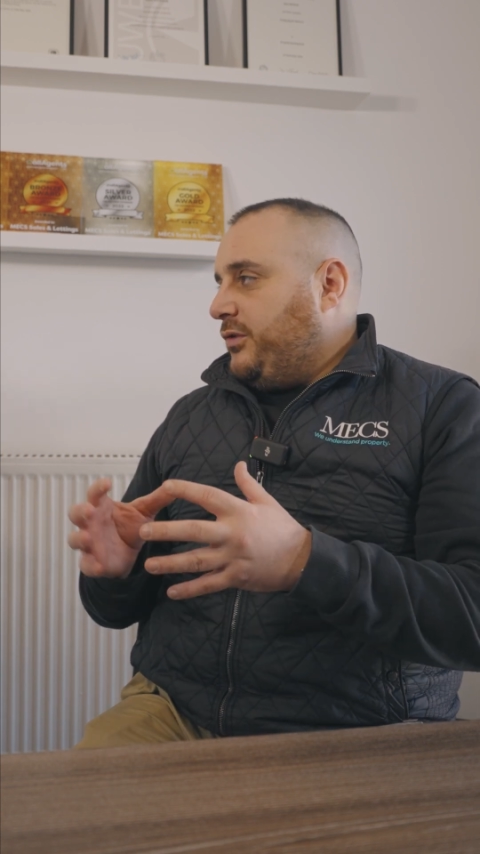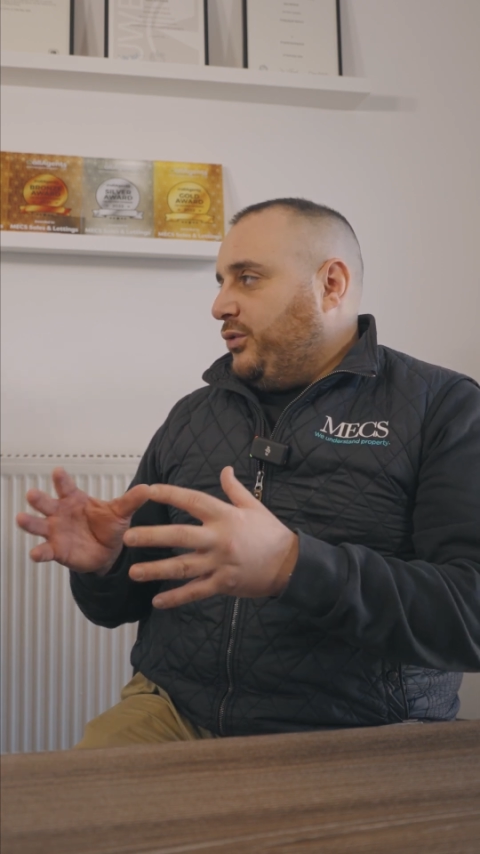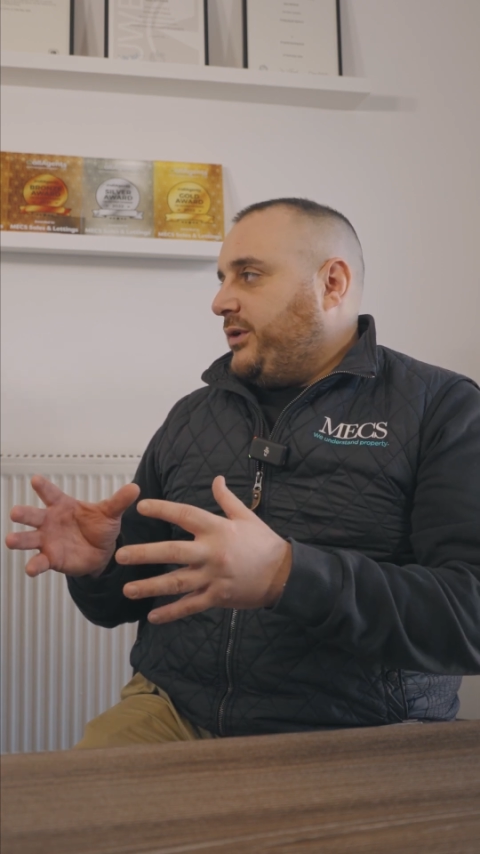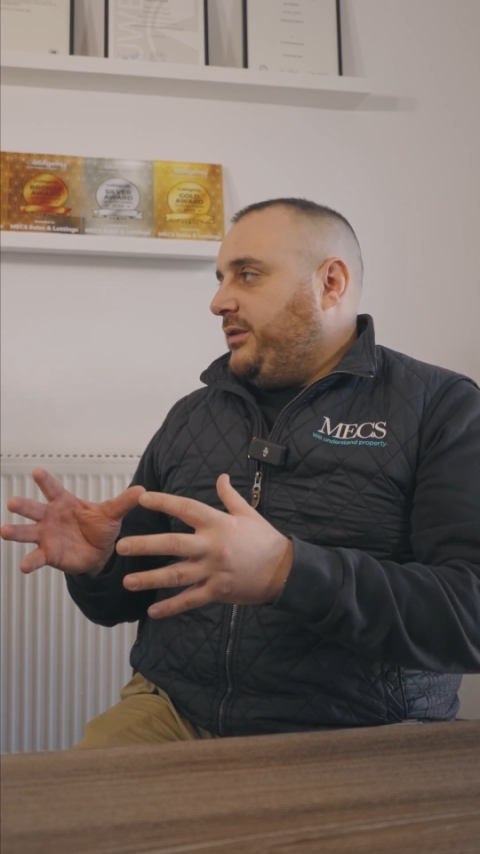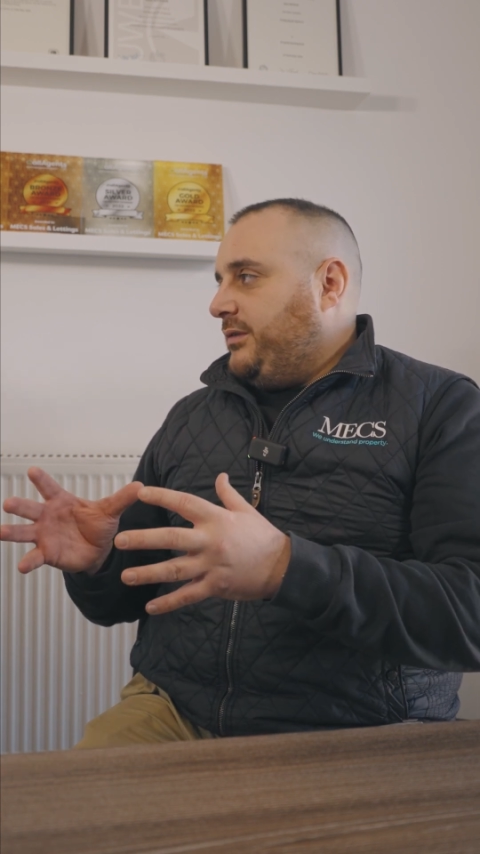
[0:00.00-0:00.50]

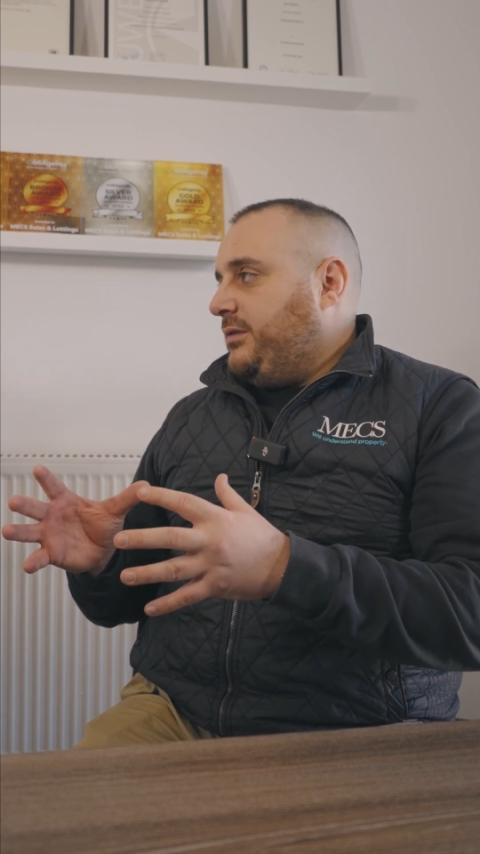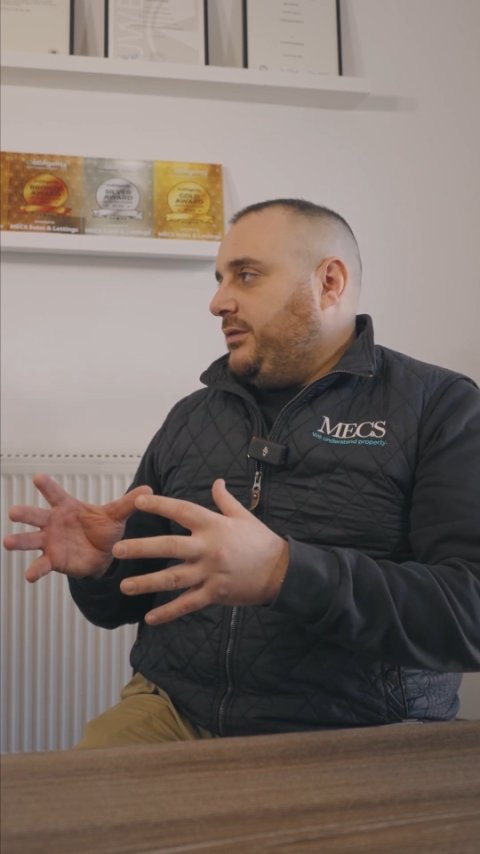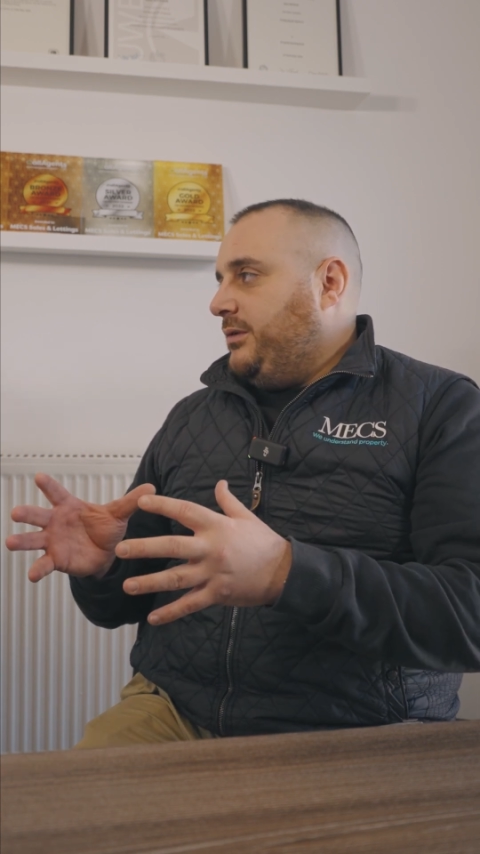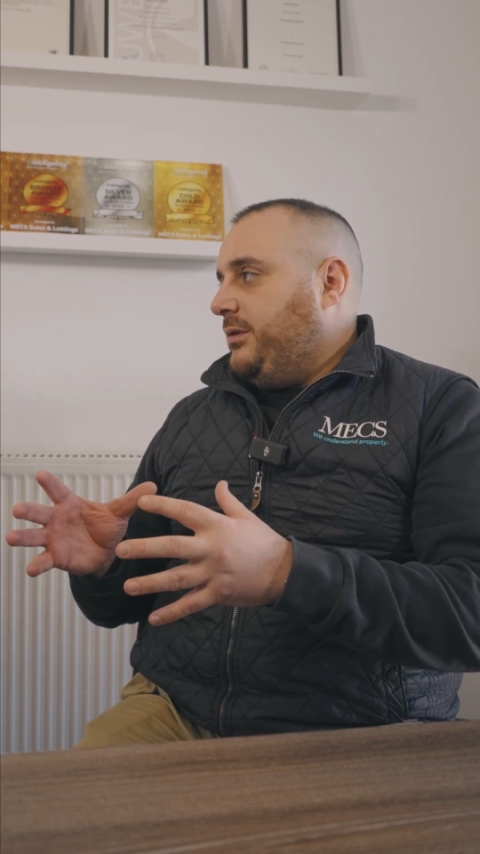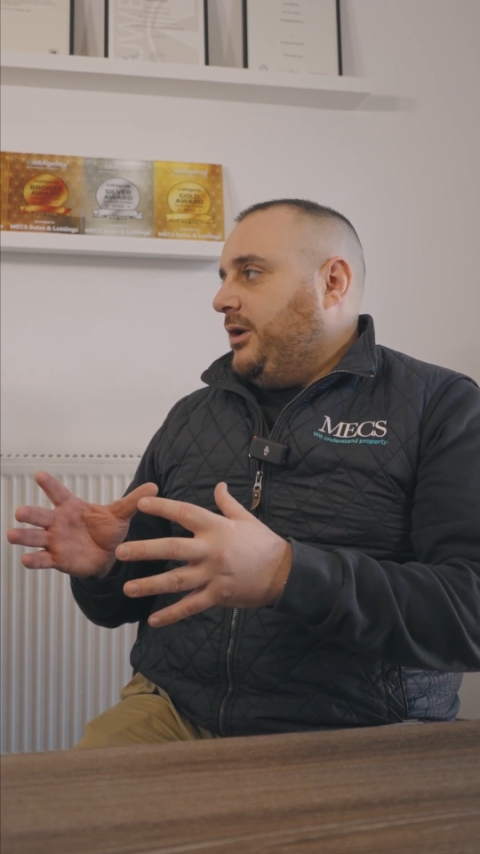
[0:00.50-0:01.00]
talking
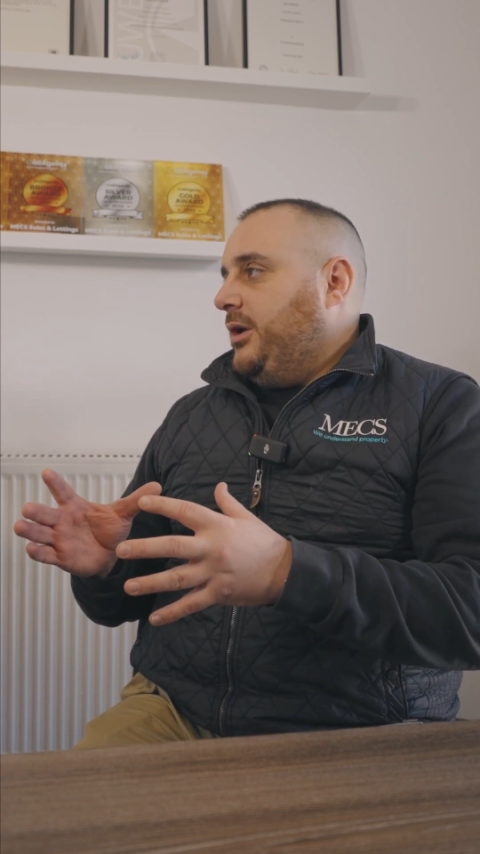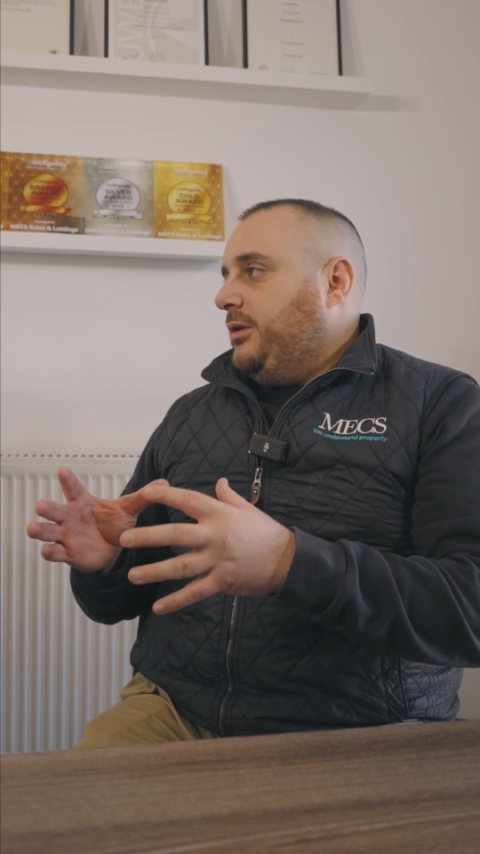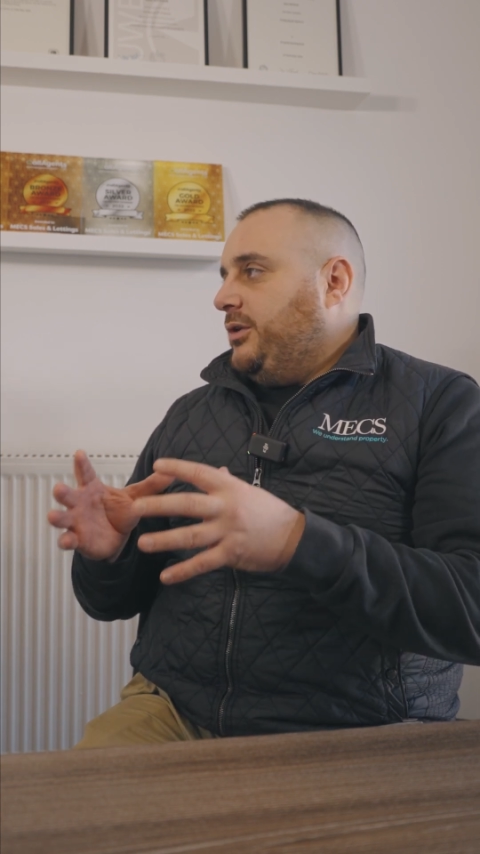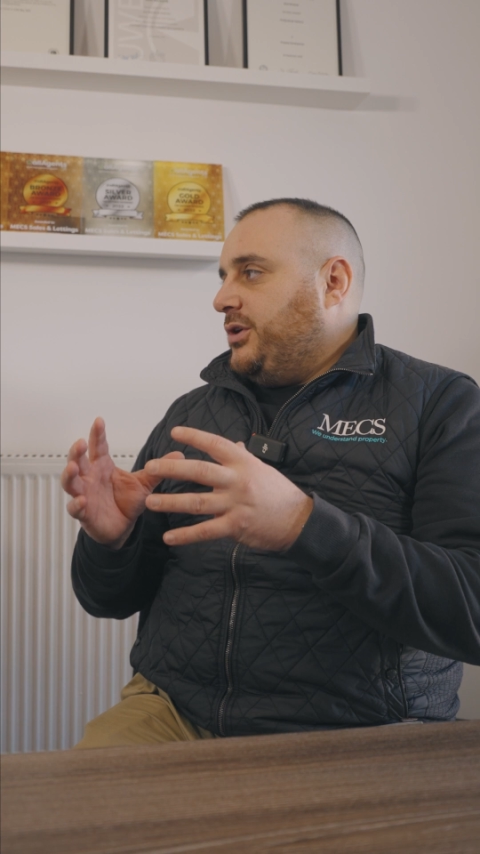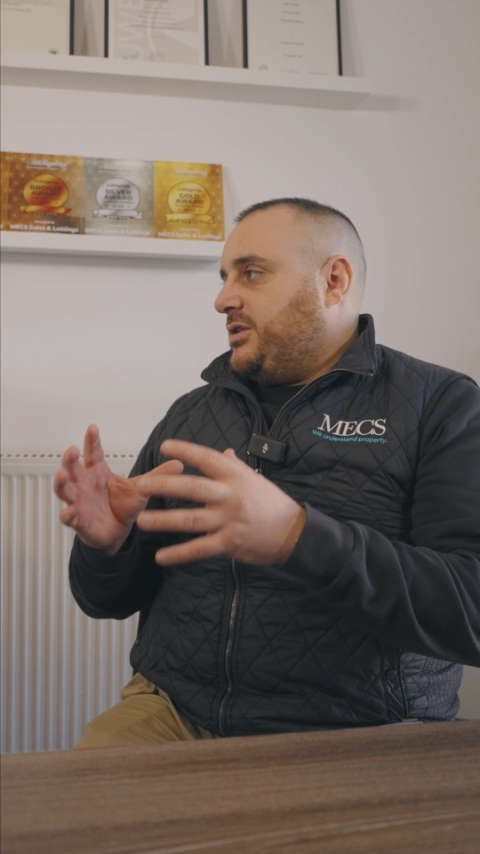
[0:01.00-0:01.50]
to
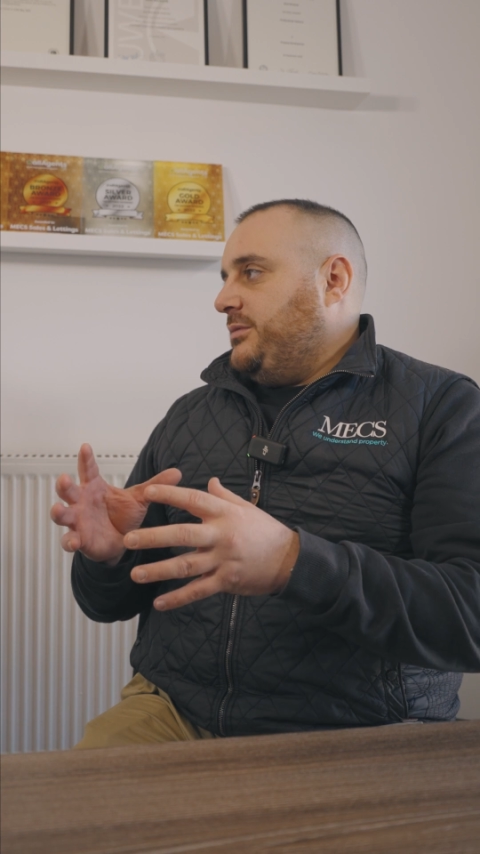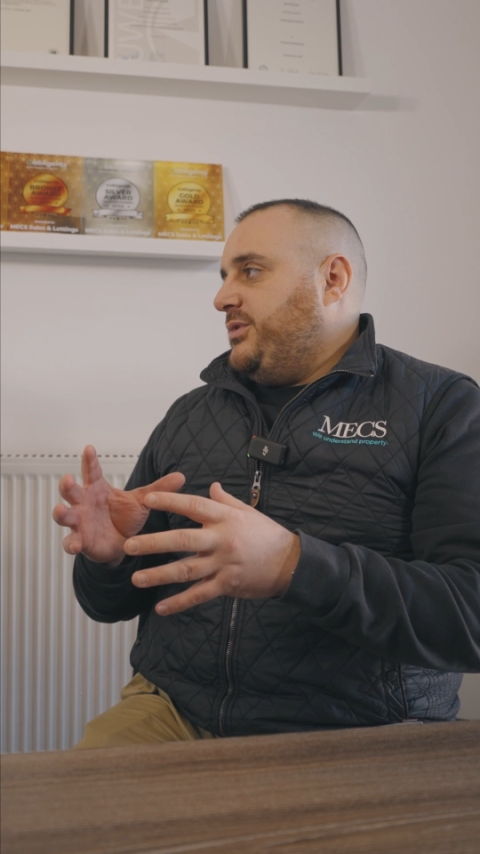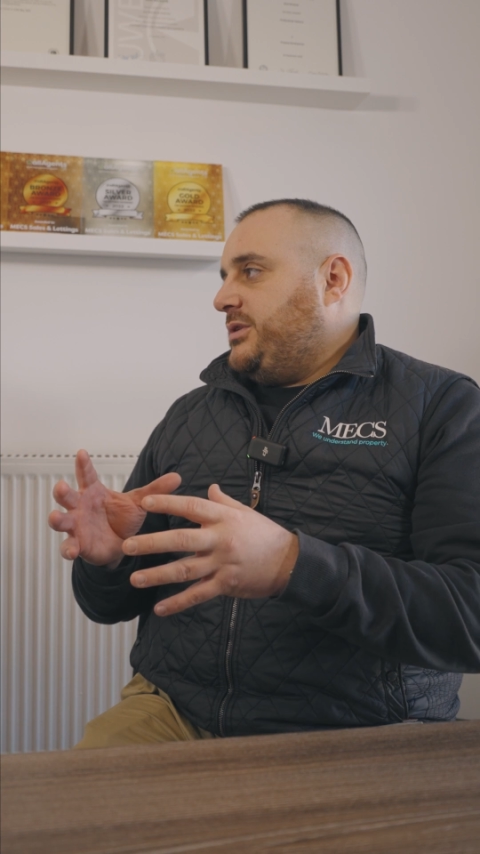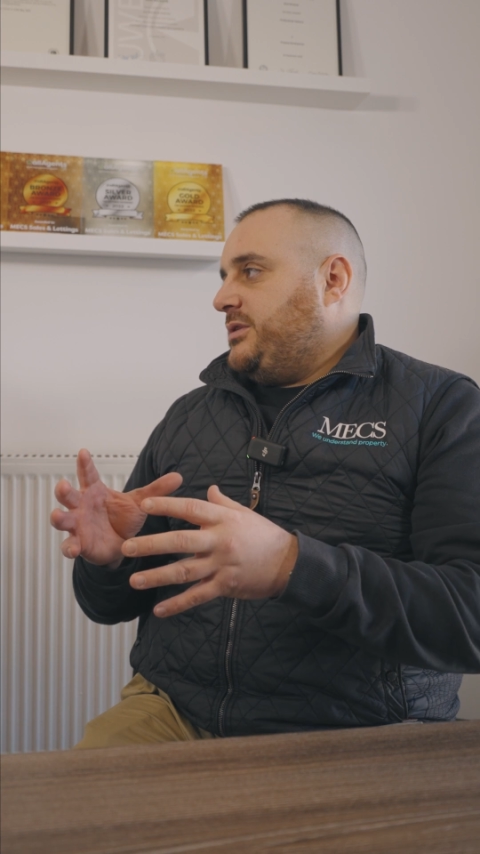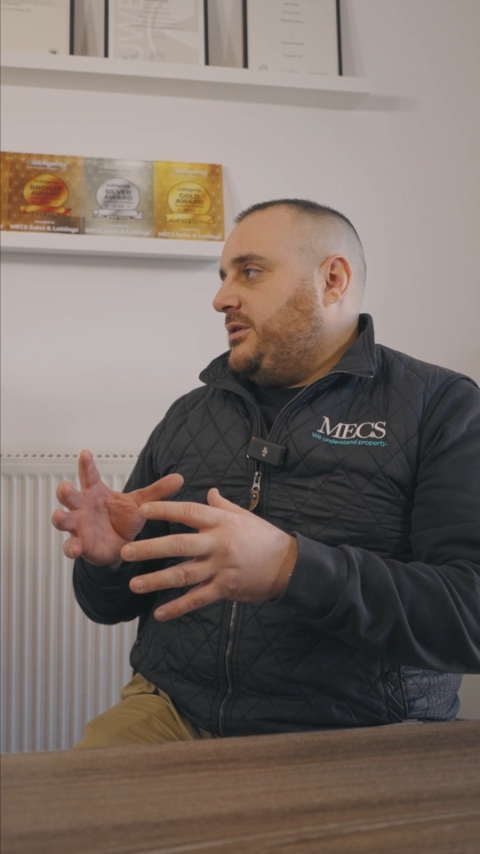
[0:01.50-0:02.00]
the
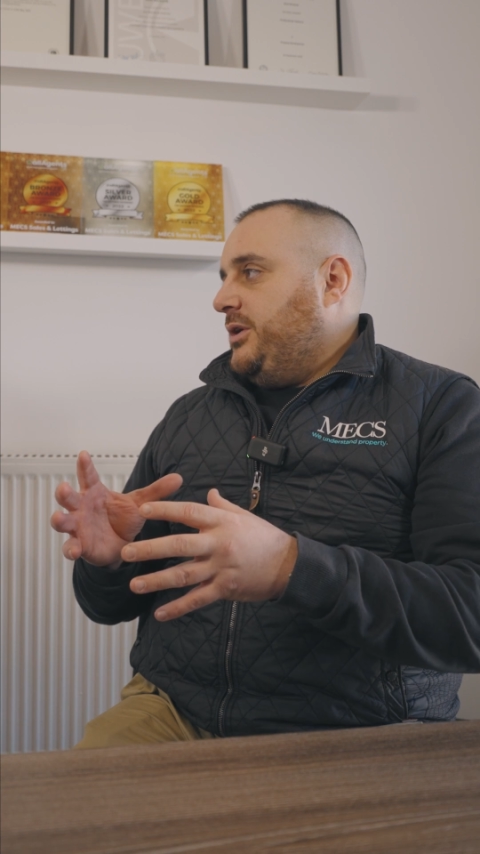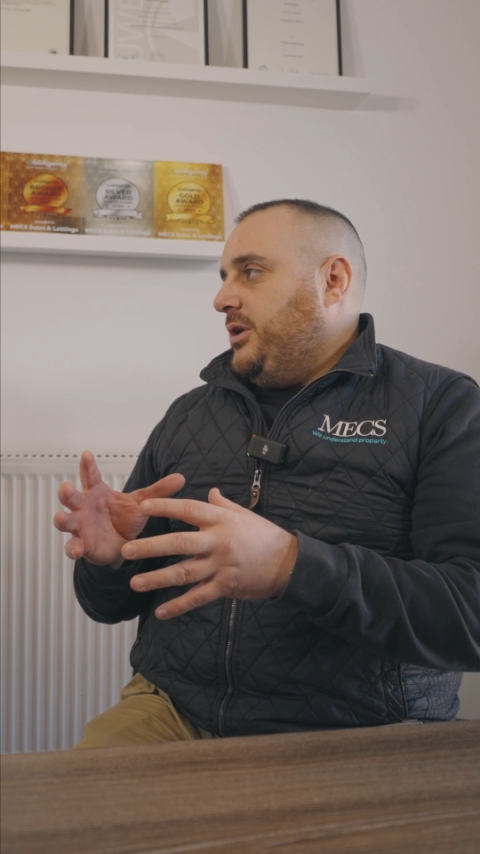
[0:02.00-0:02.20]
customers?